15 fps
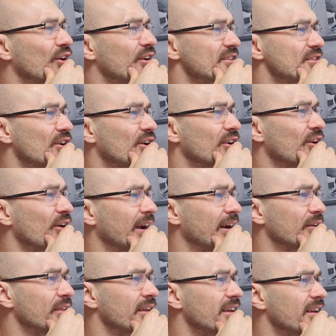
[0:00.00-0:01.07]
god, he's got a lot
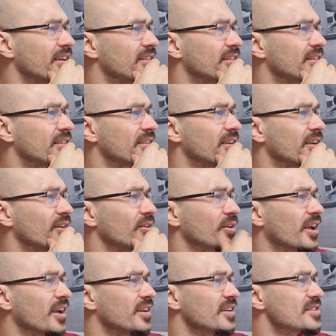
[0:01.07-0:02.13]
out of there.
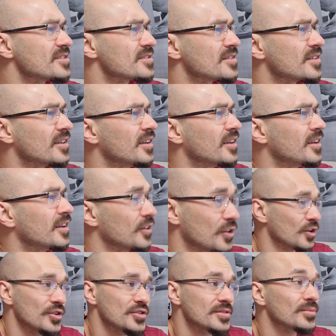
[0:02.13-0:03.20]
Okay, and he's
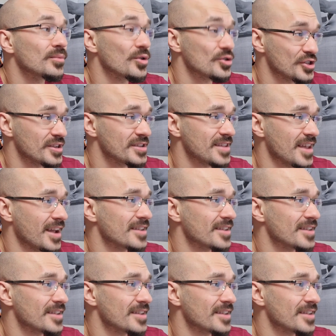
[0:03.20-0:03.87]
good, washing his